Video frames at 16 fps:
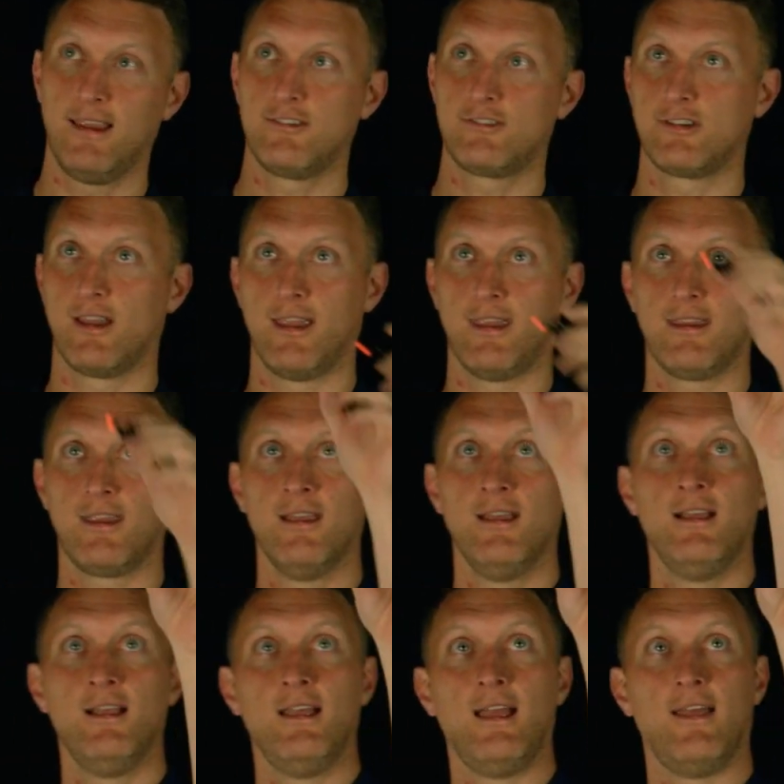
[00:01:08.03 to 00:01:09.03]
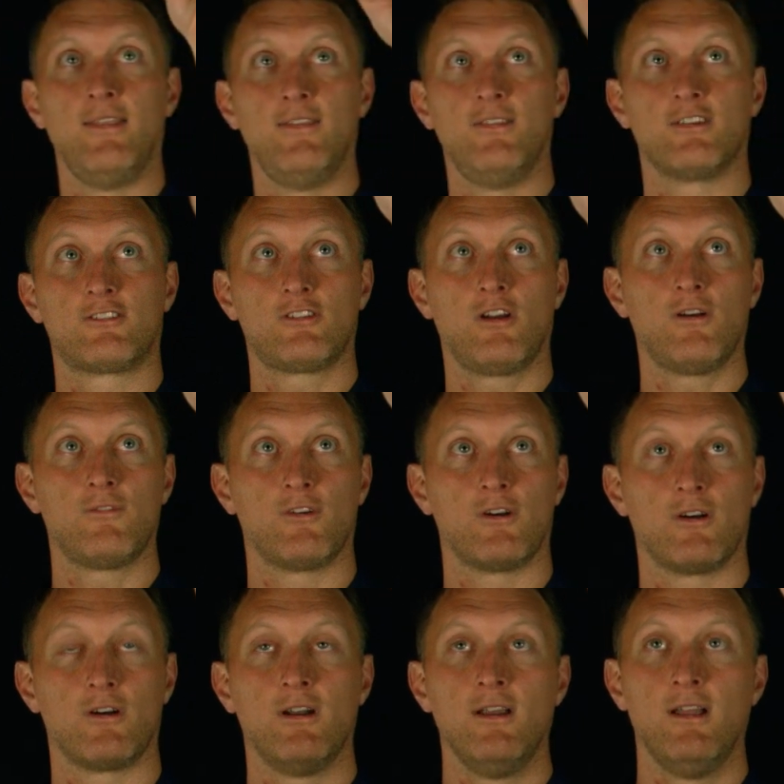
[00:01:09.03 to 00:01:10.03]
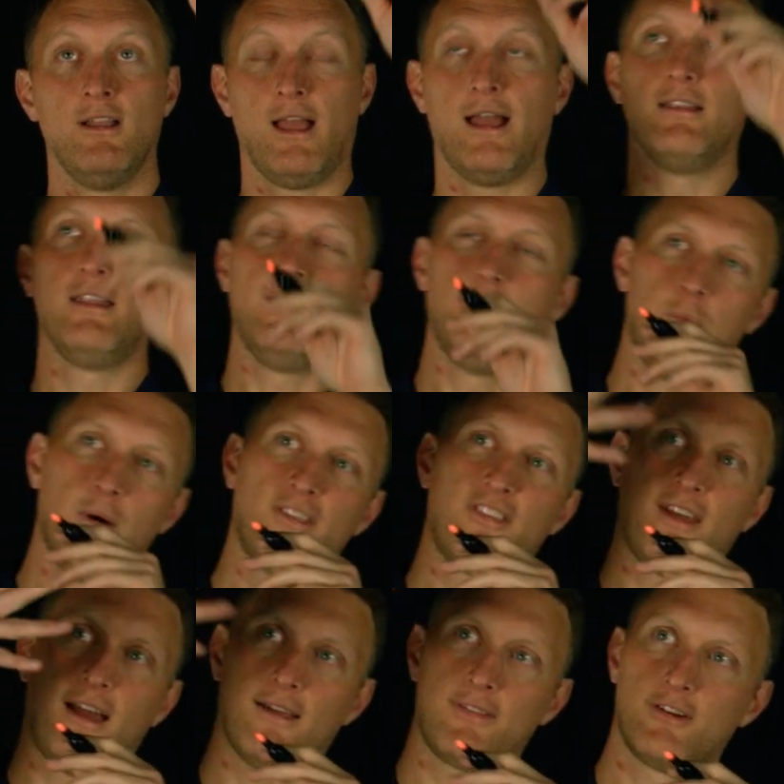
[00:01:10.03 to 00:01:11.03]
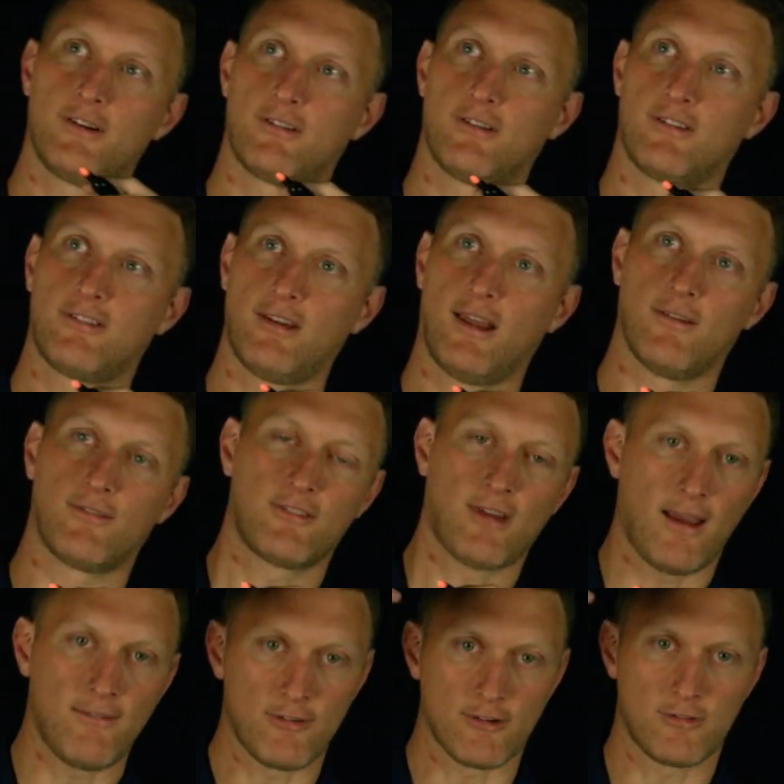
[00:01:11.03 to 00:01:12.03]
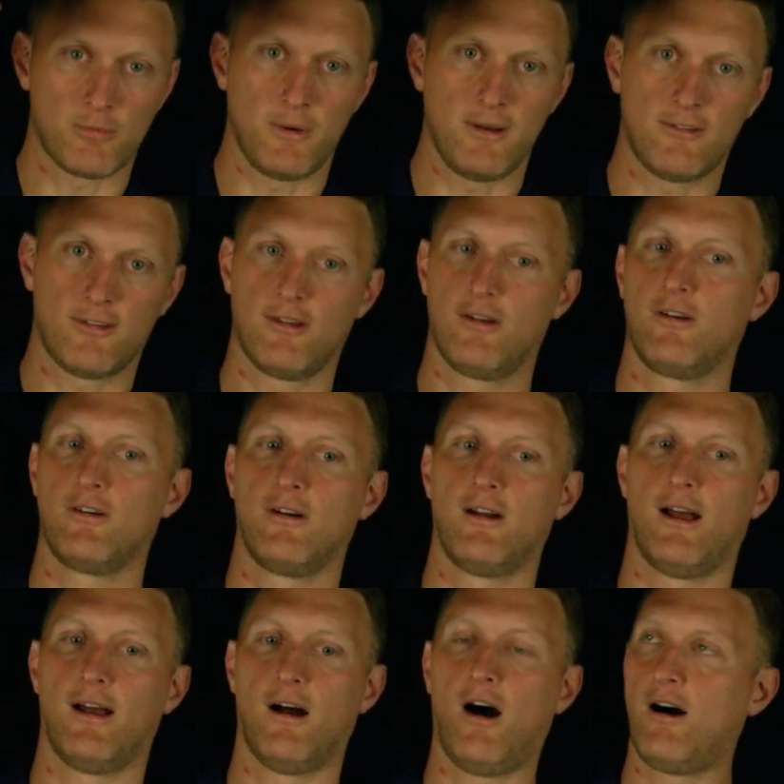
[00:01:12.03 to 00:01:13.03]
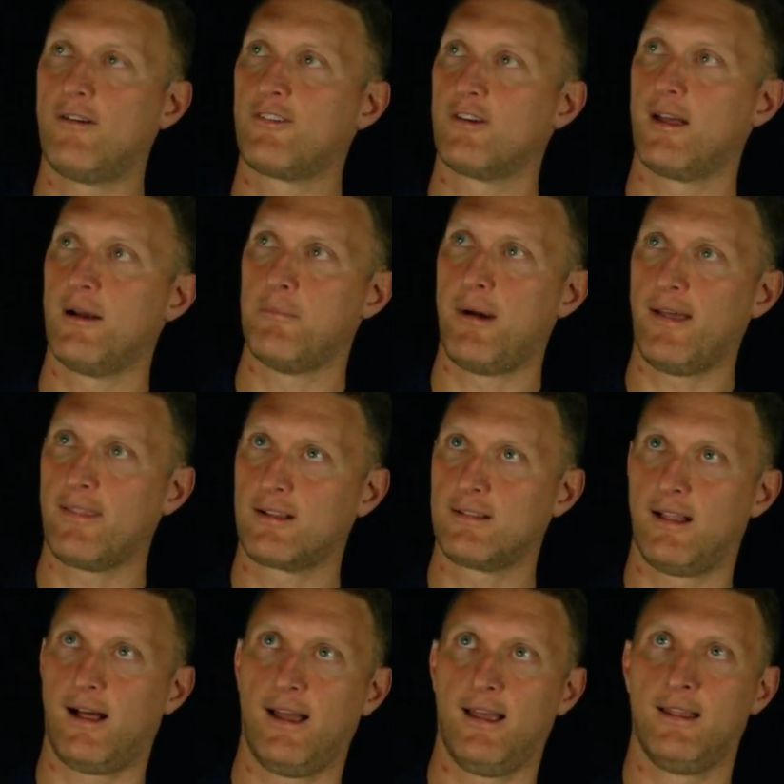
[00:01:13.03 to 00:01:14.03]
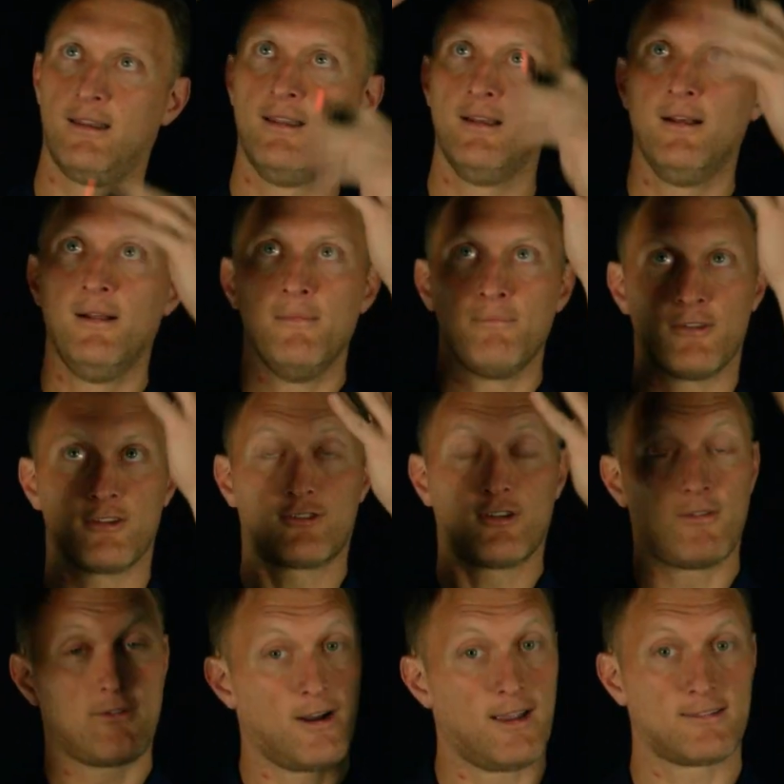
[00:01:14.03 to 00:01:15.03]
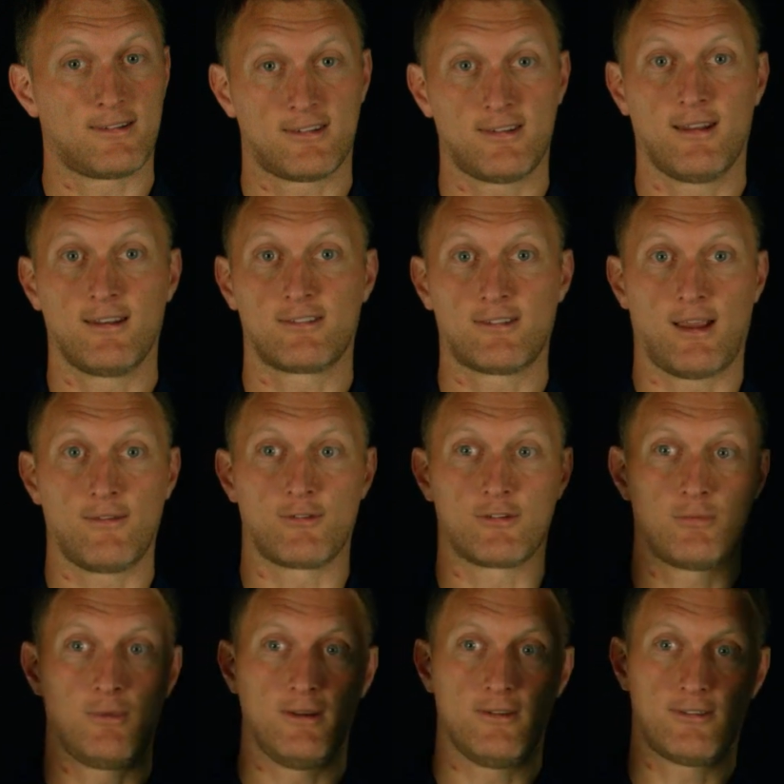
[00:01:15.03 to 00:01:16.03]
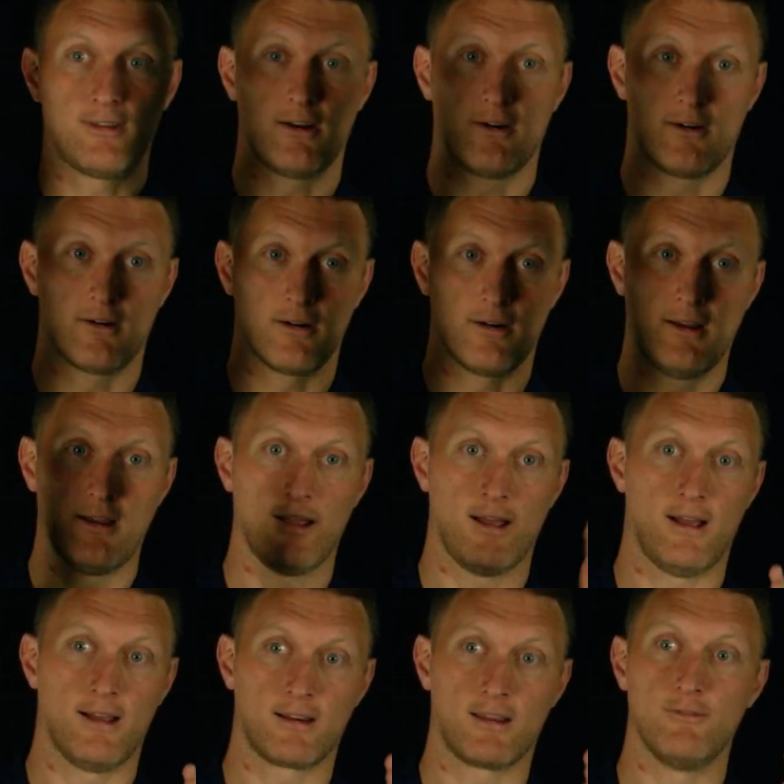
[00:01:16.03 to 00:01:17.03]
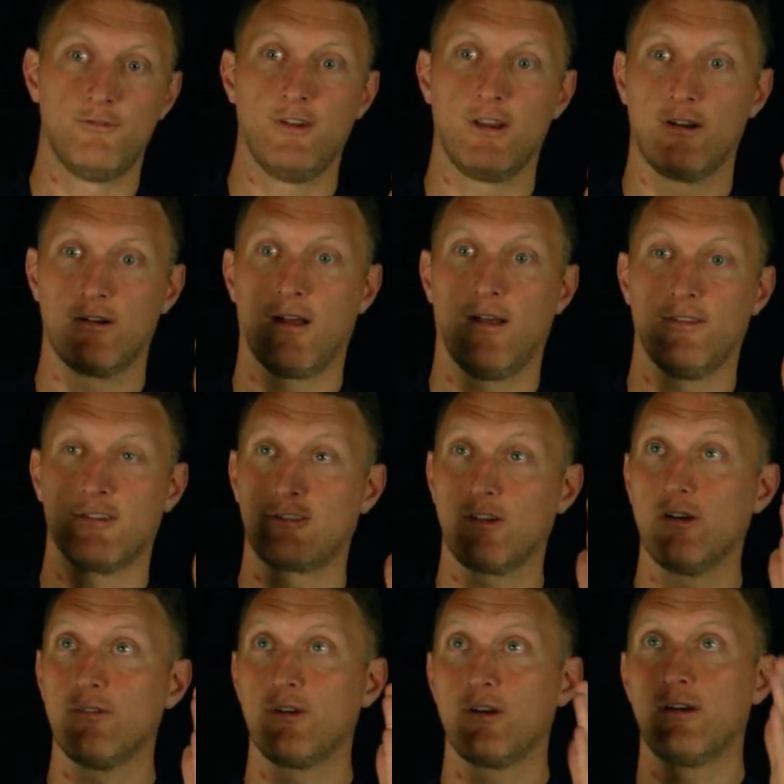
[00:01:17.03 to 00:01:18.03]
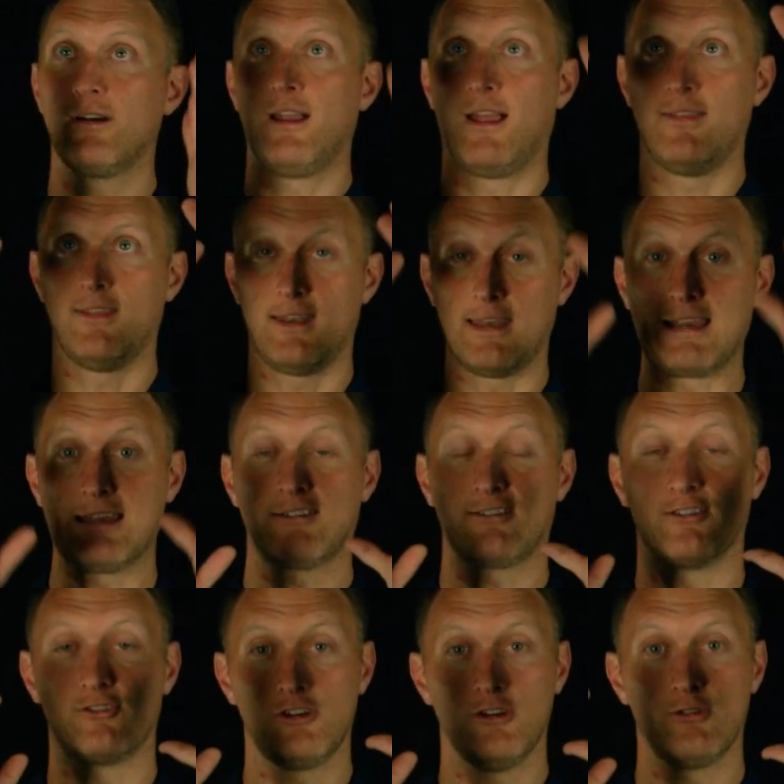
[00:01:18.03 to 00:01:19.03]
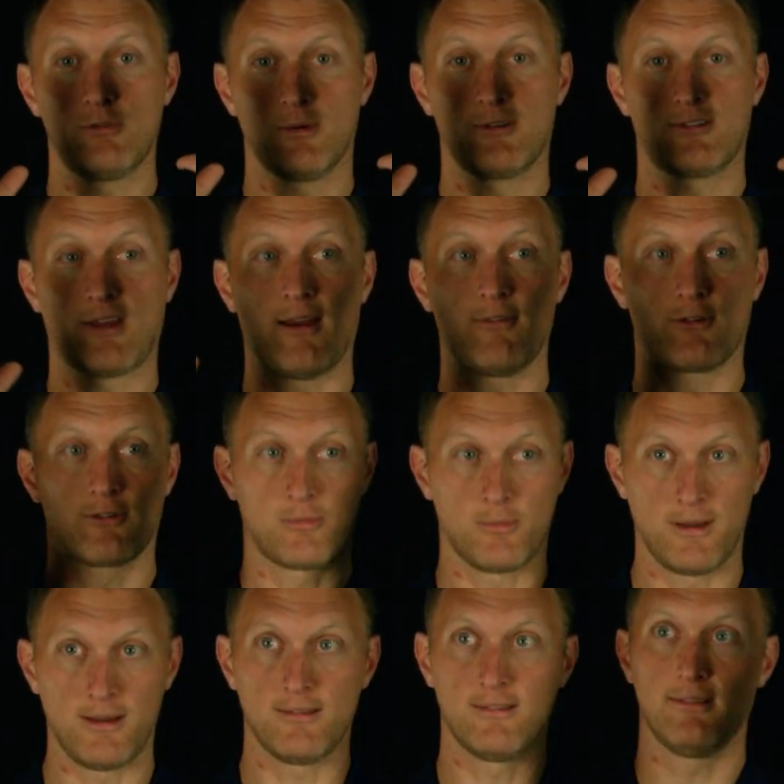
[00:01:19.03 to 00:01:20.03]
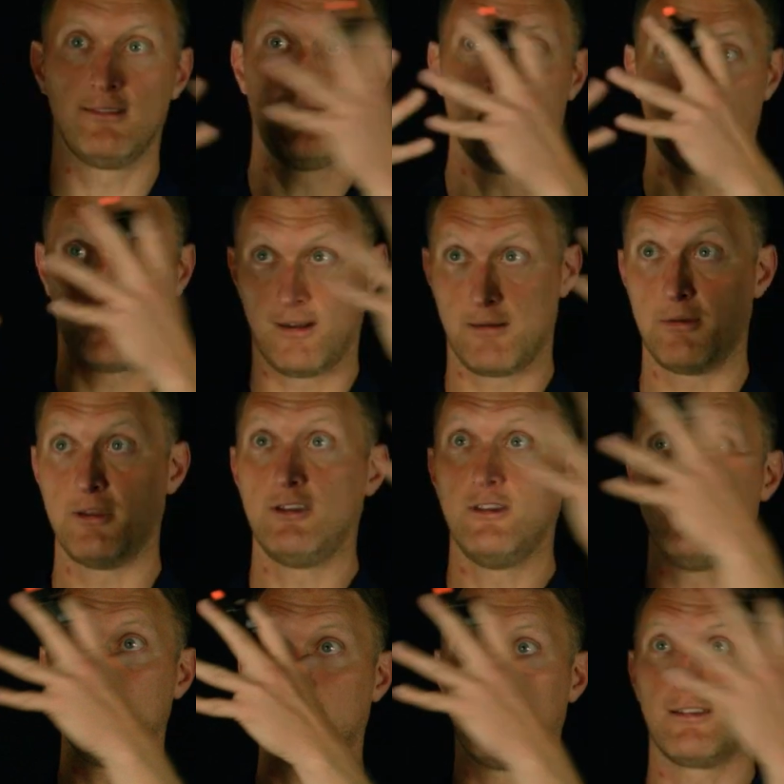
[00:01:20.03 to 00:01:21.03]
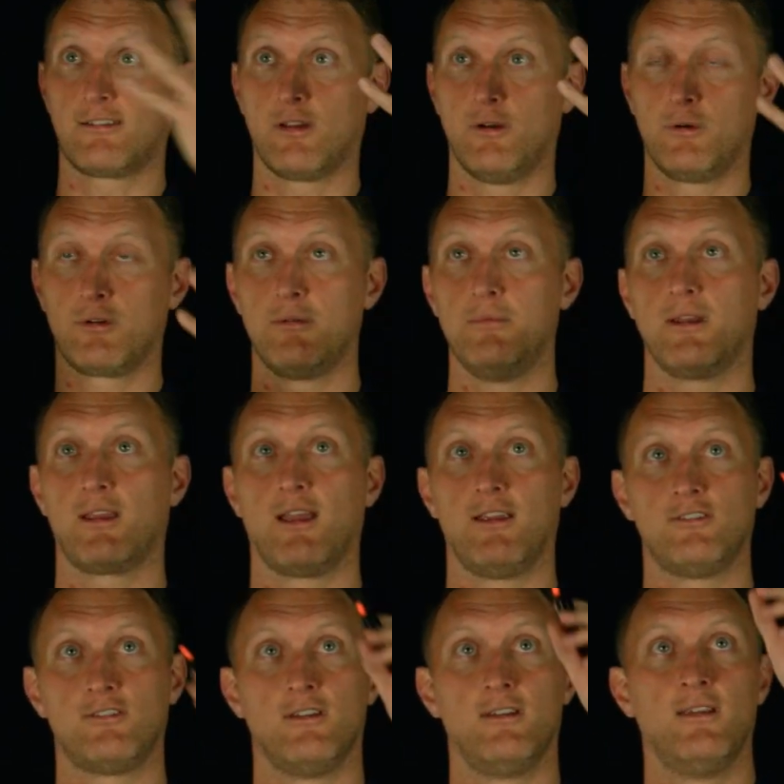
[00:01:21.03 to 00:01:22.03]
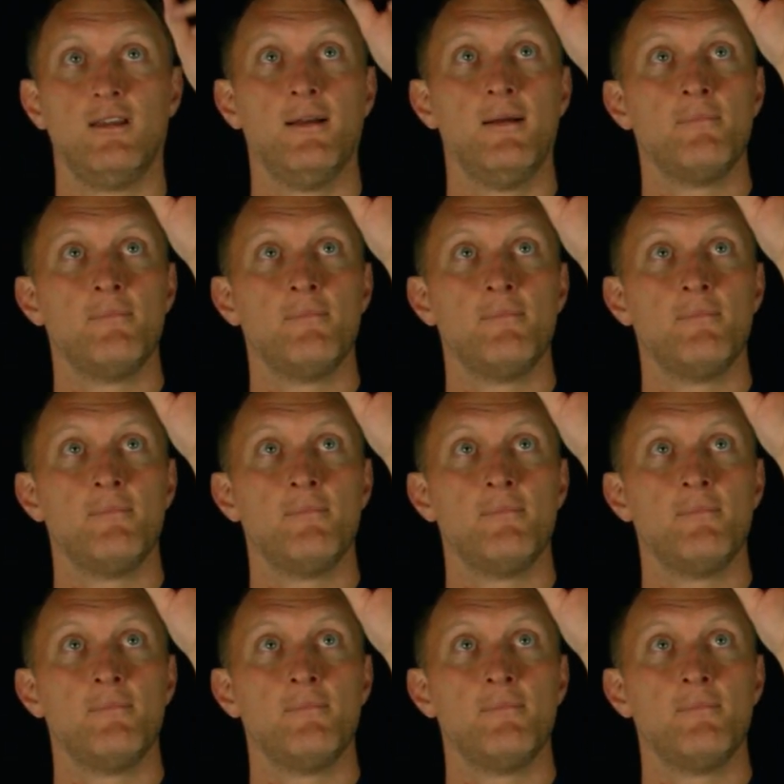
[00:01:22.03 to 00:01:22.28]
handshake. And then the server, and, and with that, there's a set of cipher suites that are uh, offered up by the client. The server has a set of cipher suites that are uh, configured on the server, and then it gets to choose which cipher suite is going to be used in this whole communication.